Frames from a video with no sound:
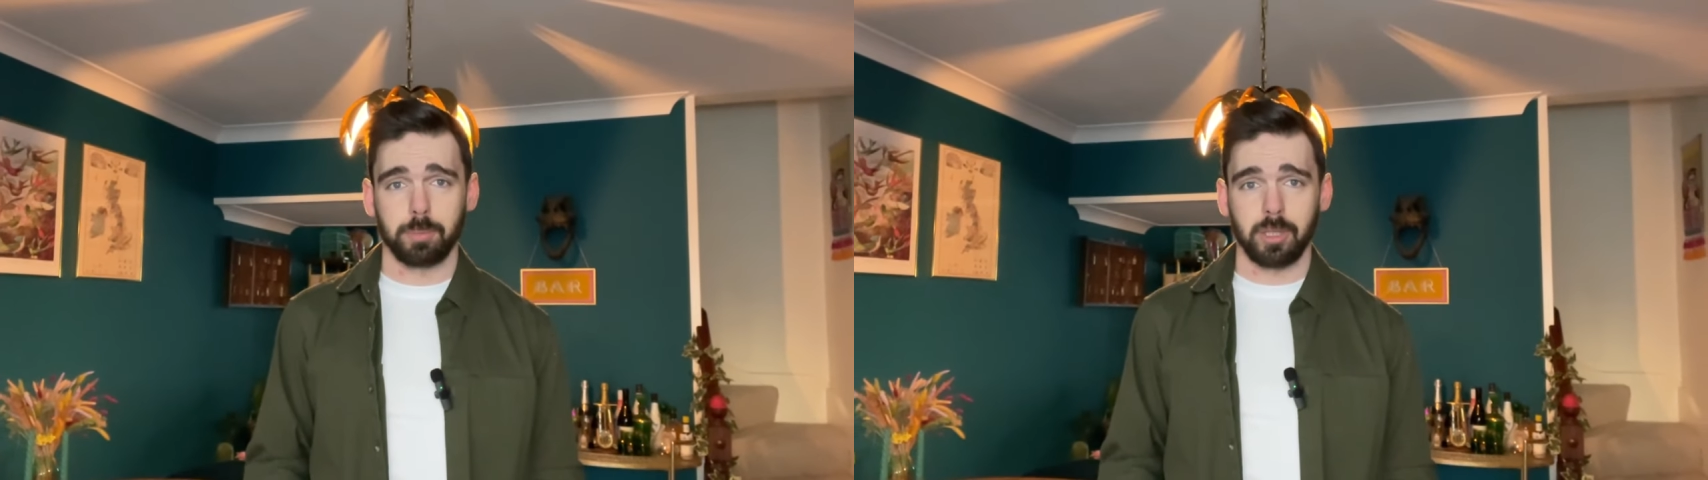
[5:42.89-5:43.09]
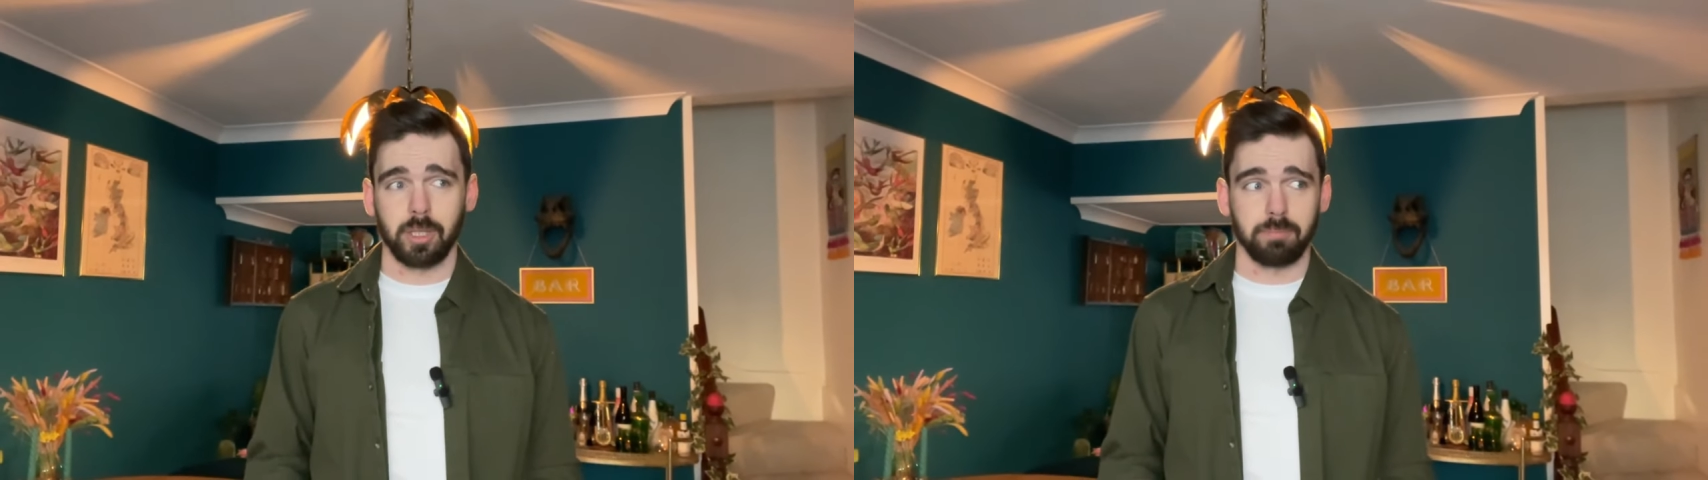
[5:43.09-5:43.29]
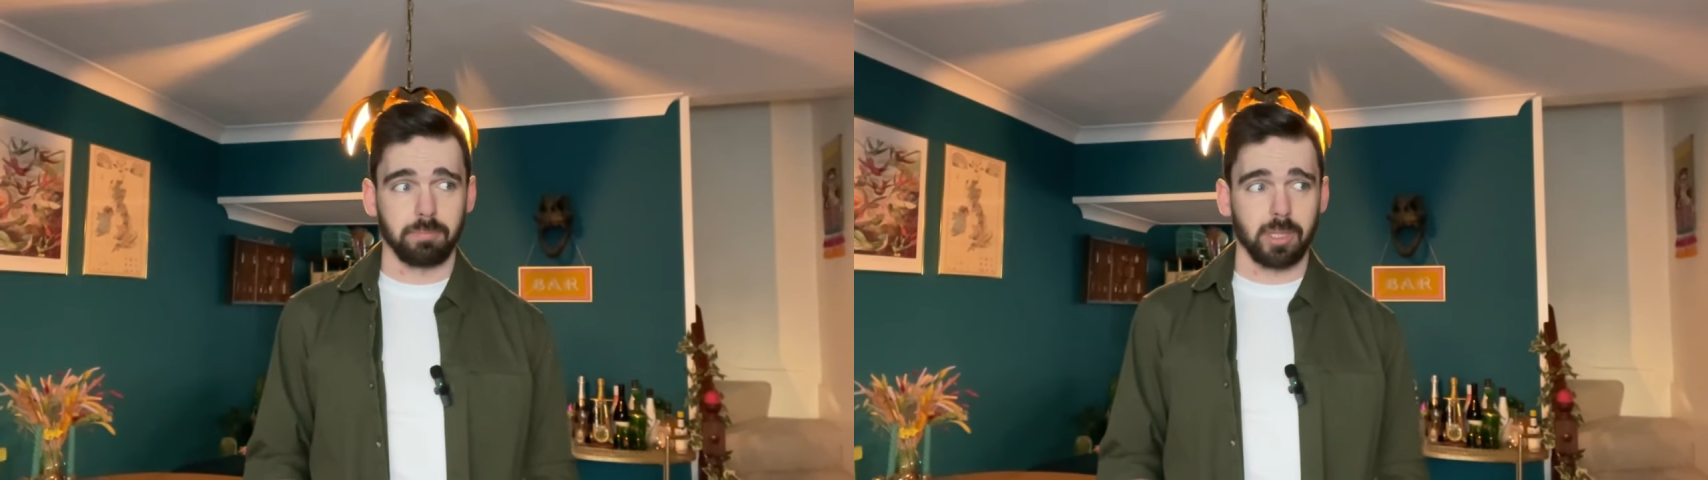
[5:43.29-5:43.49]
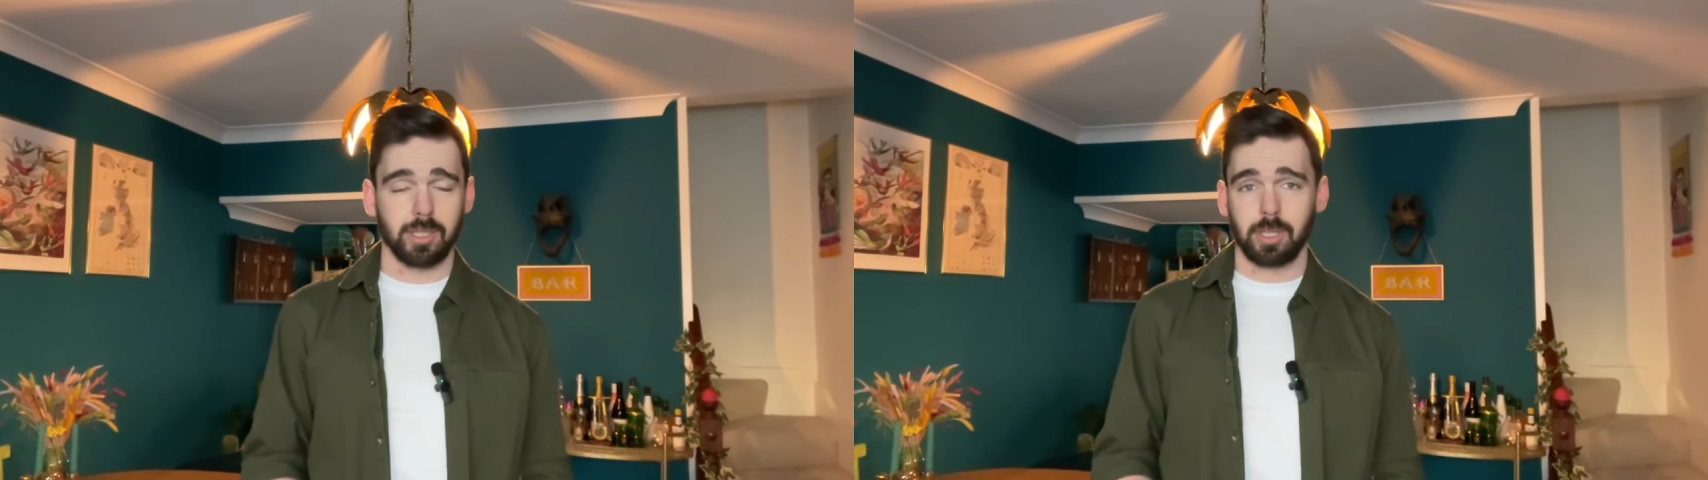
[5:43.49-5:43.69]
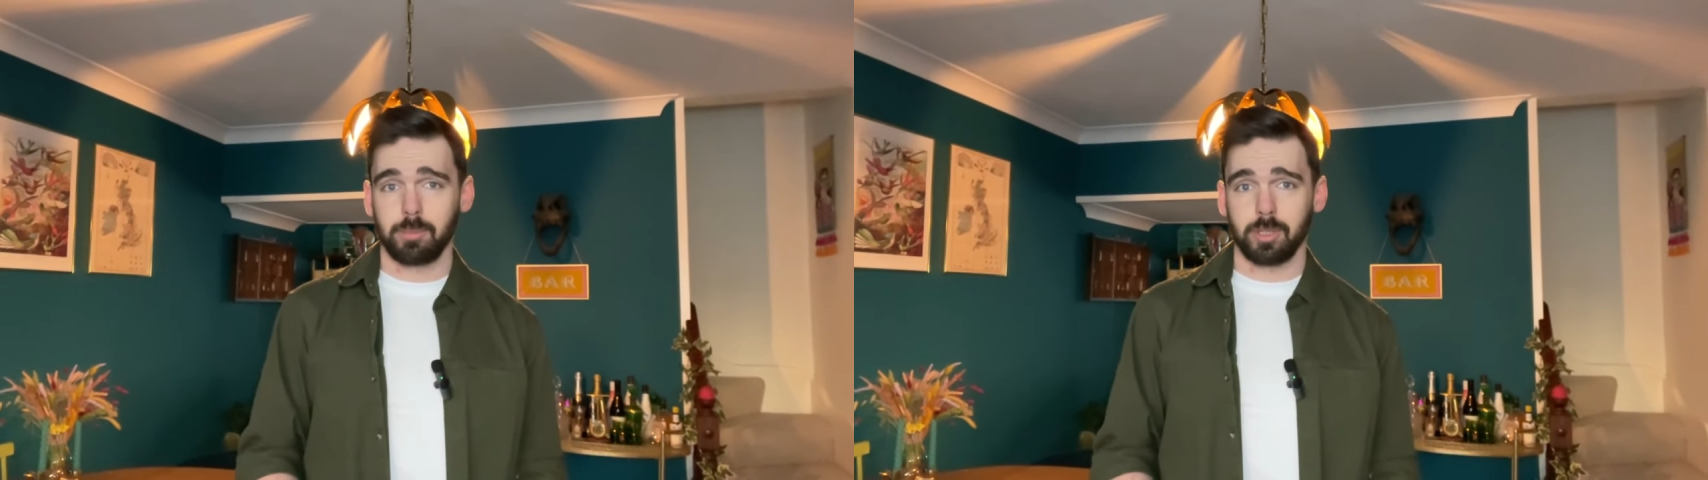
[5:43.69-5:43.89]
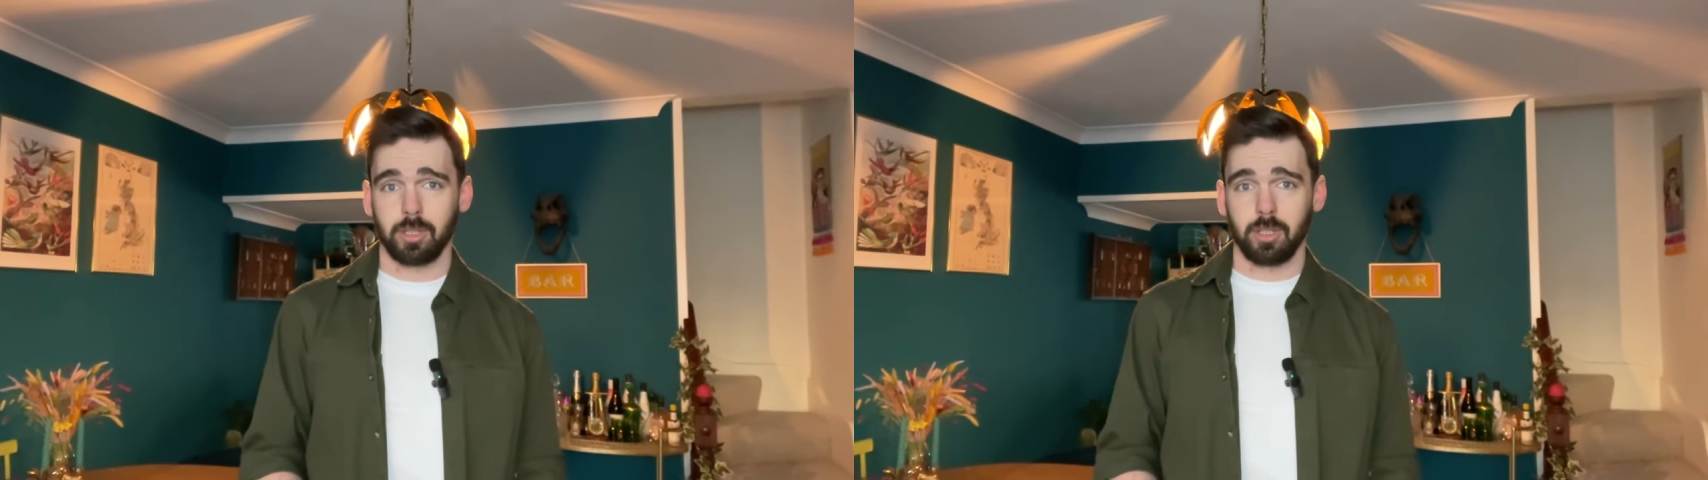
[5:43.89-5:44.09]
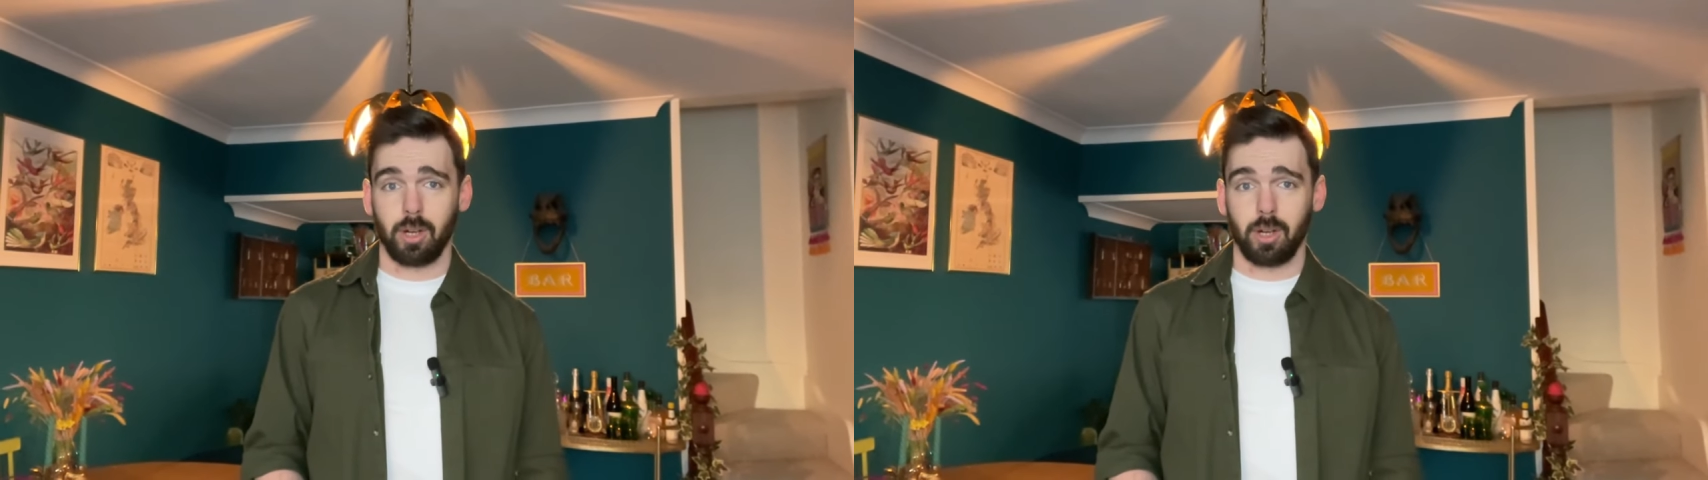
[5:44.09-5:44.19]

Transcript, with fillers: but it seems that